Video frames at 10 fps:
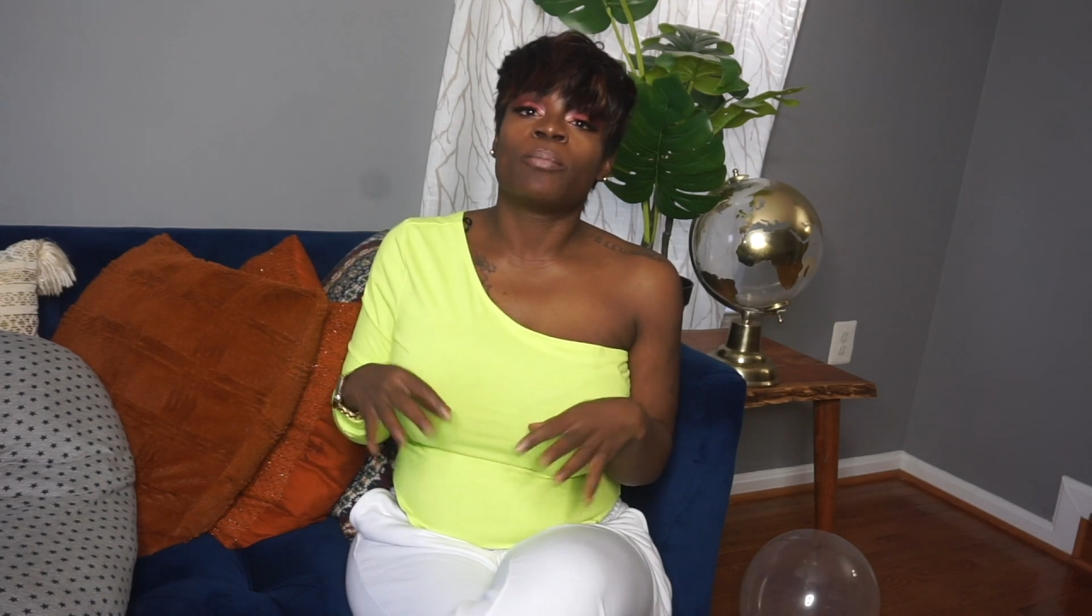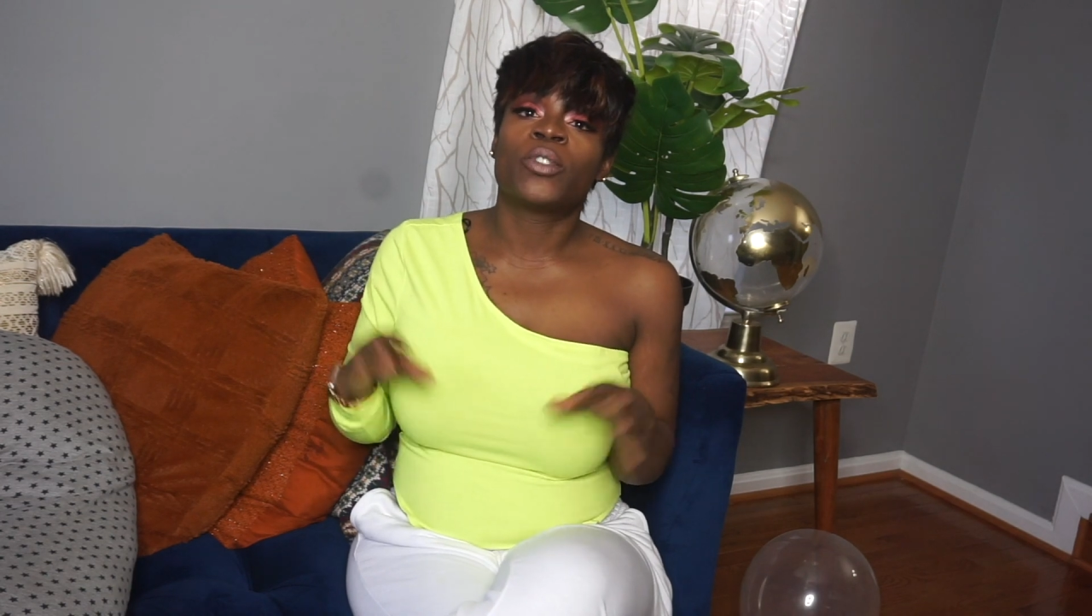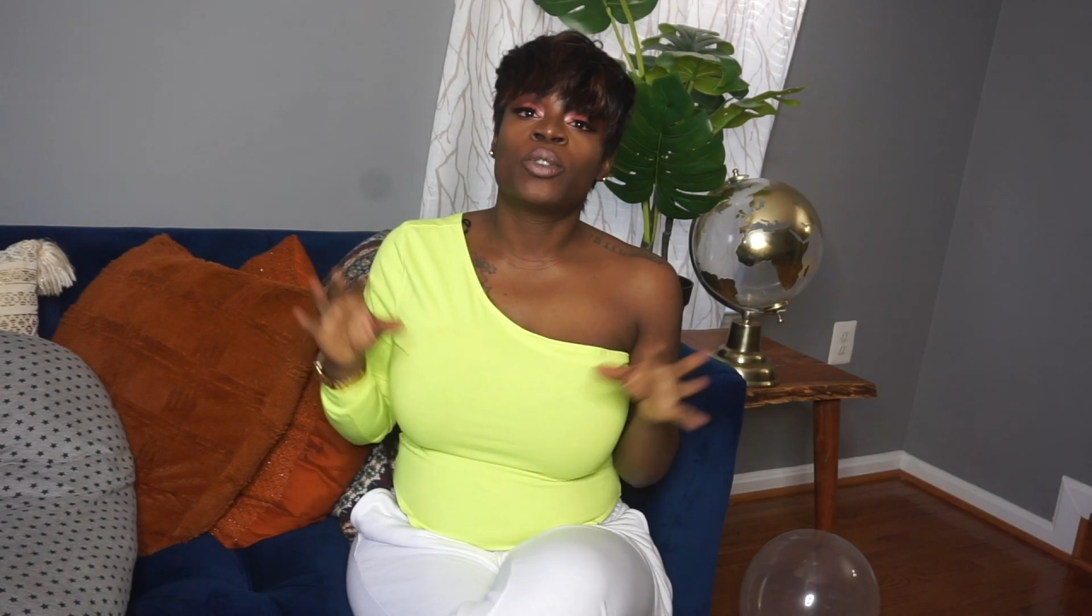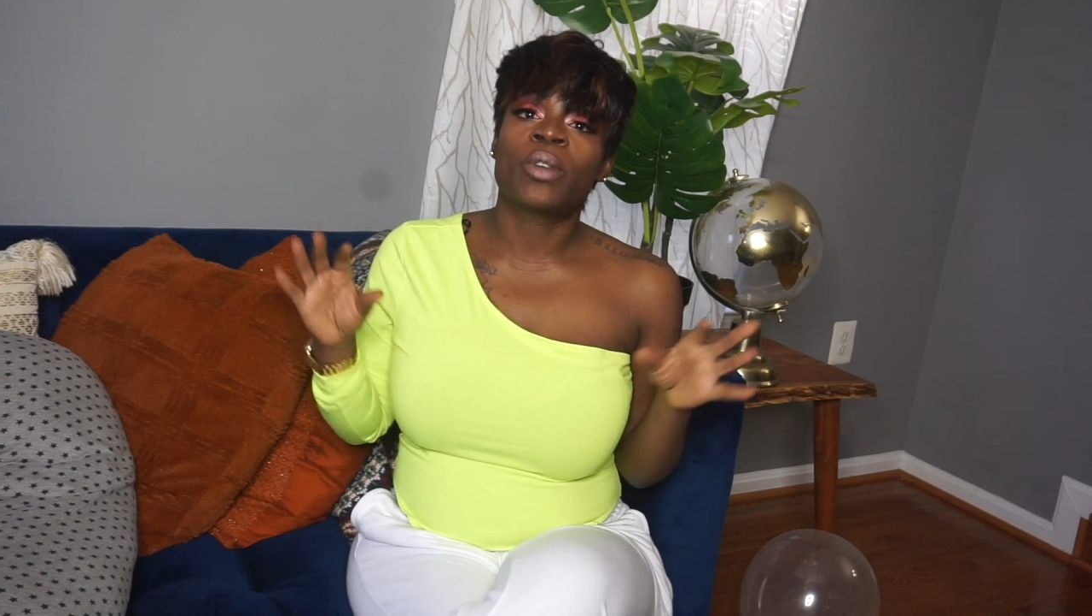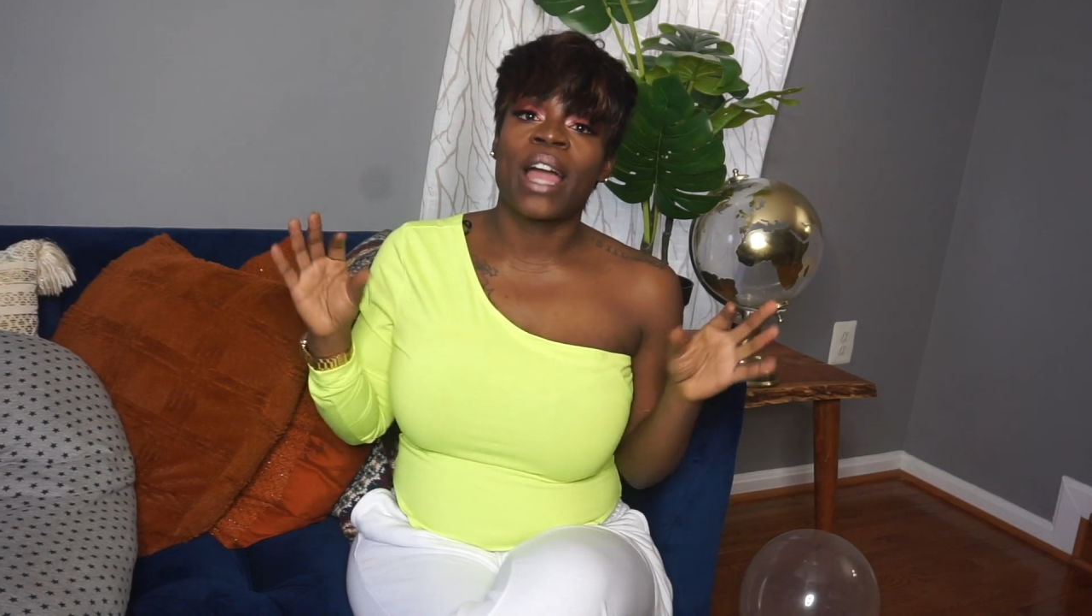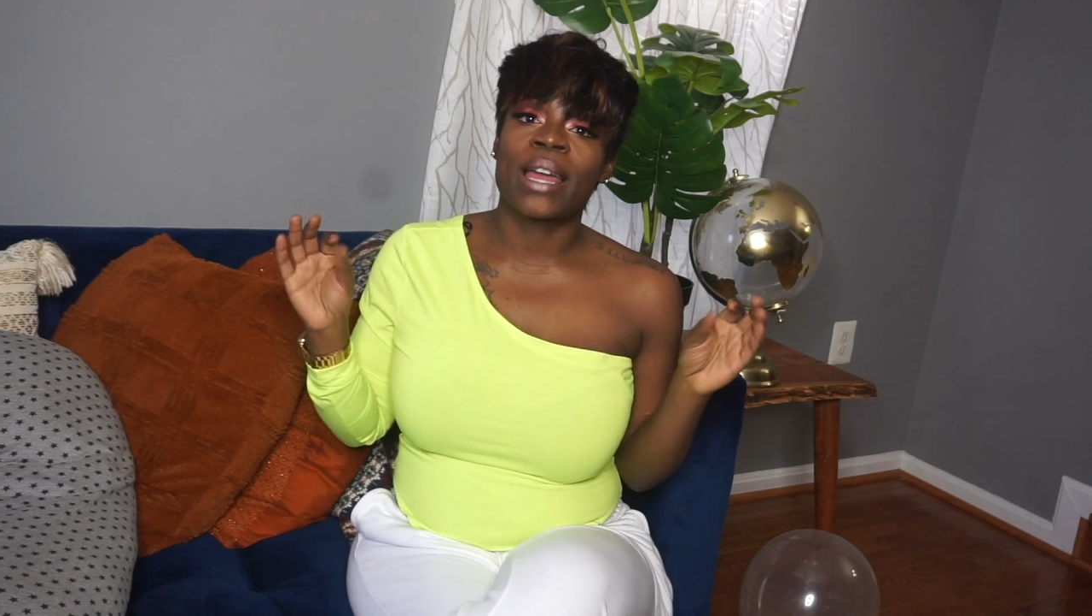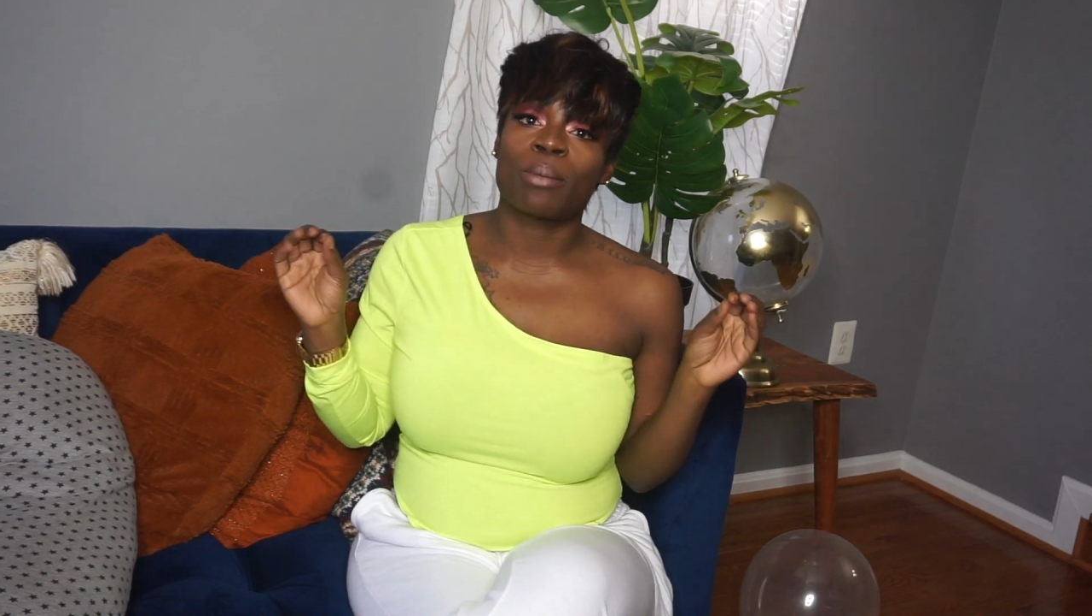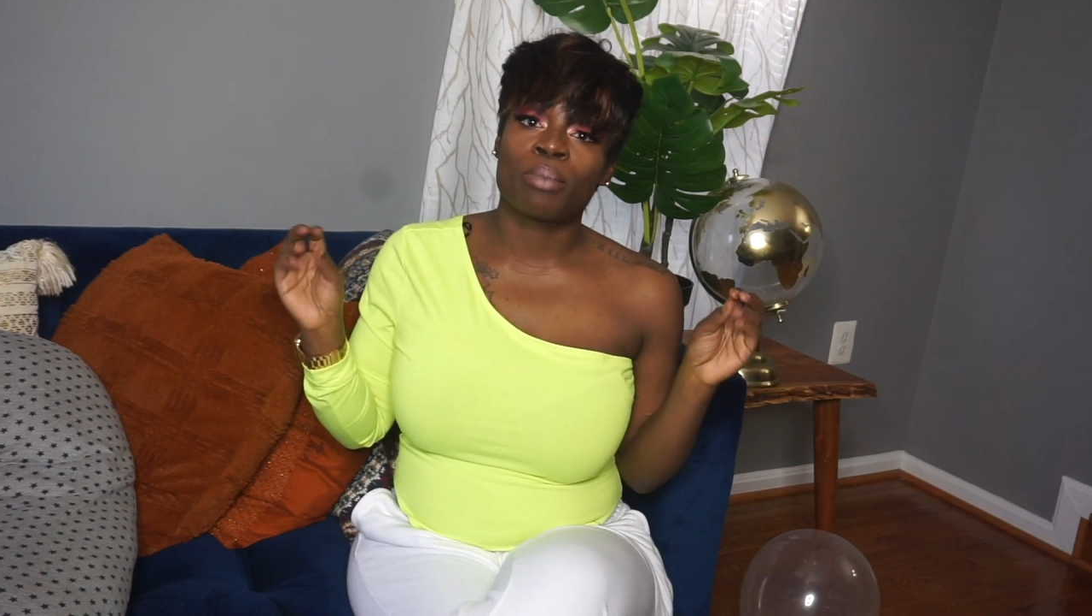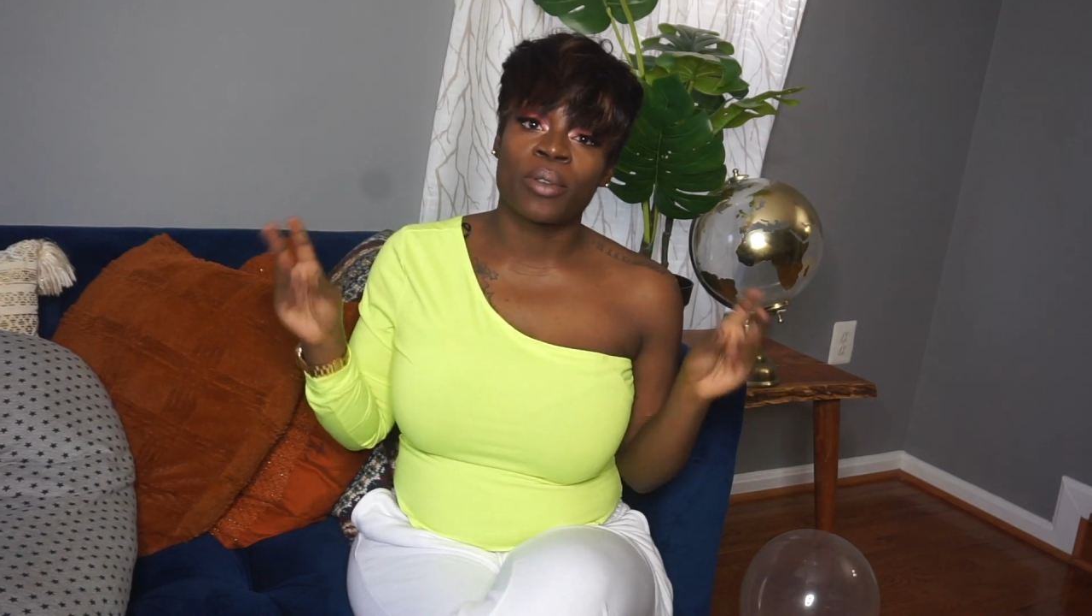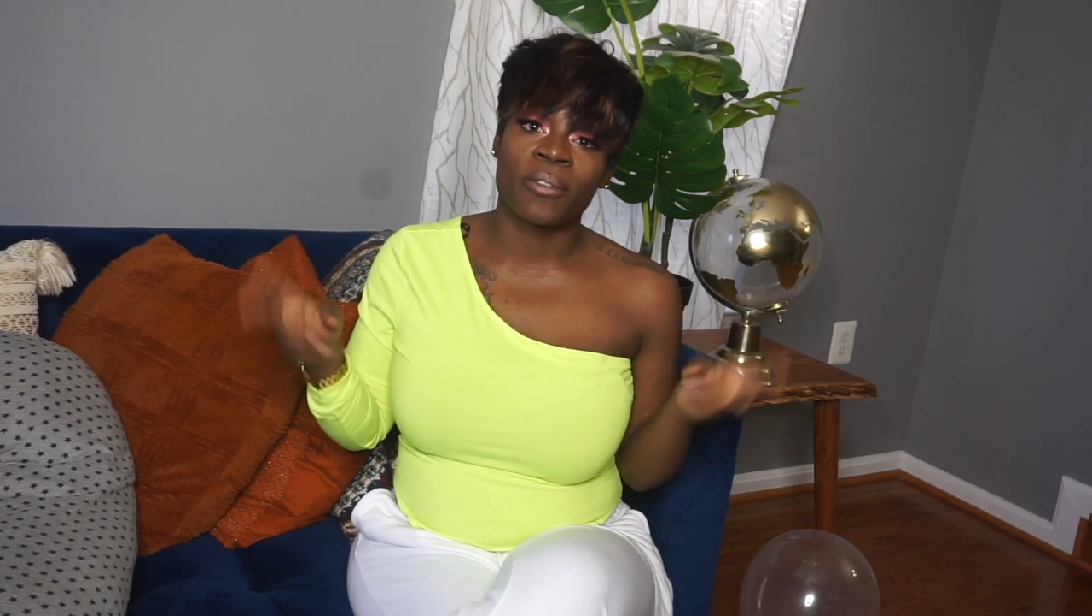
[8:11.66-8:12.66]
to kind
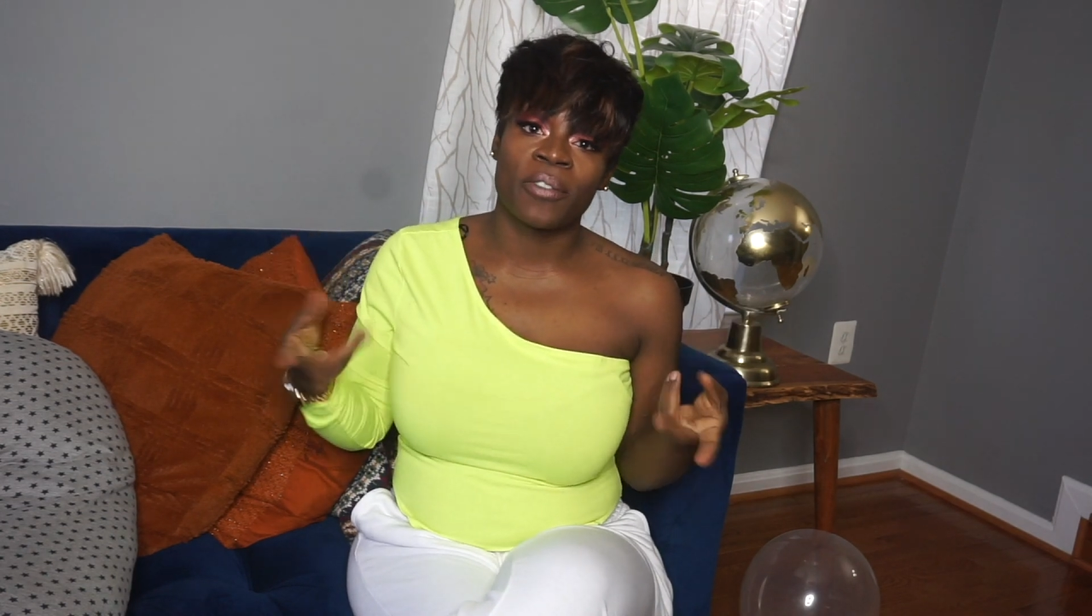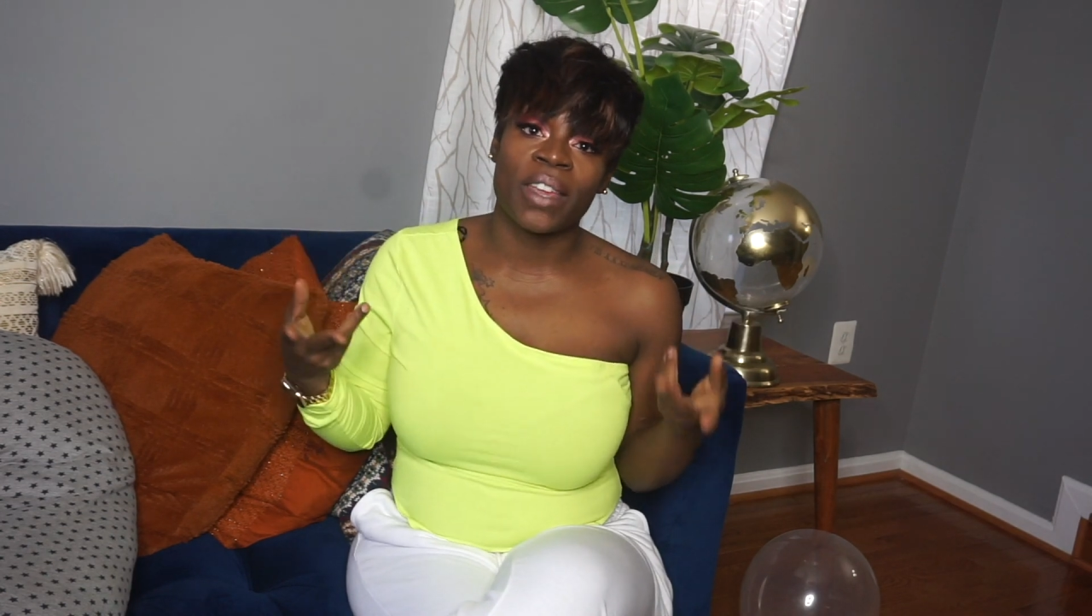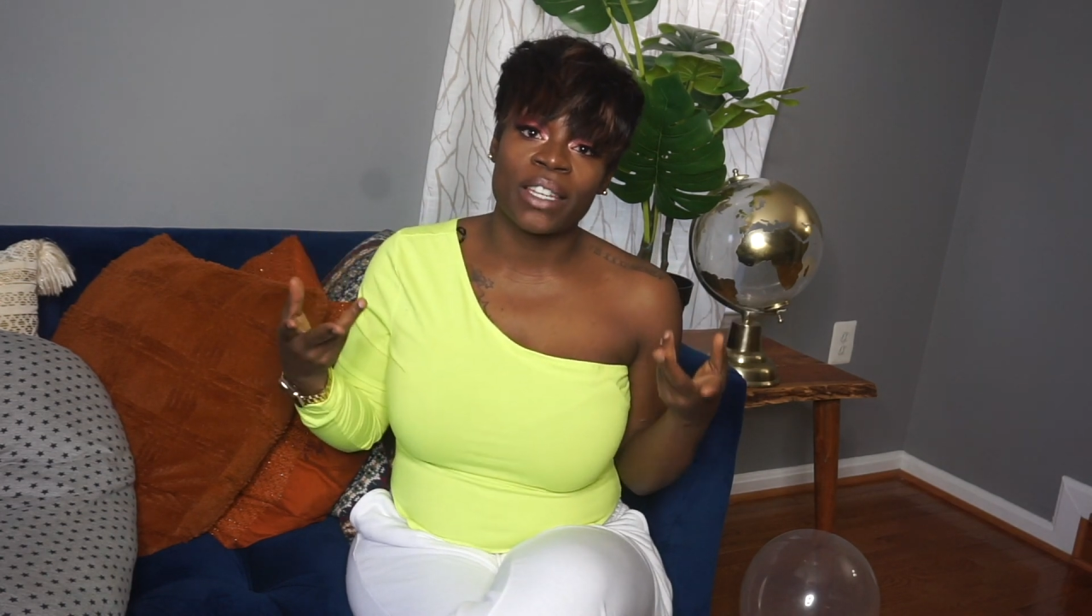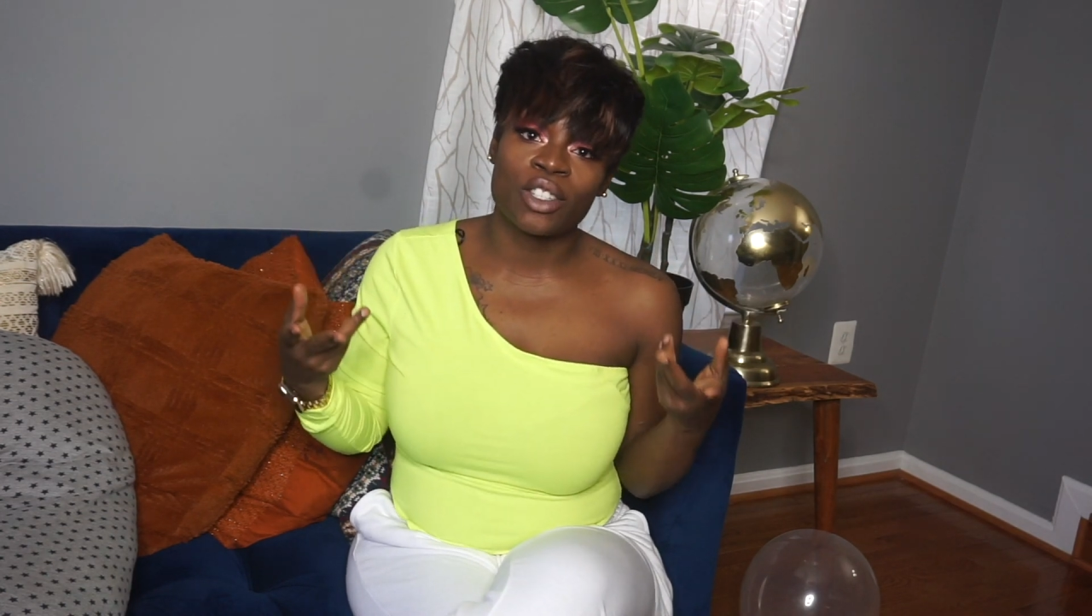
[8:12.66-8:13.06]
of prevent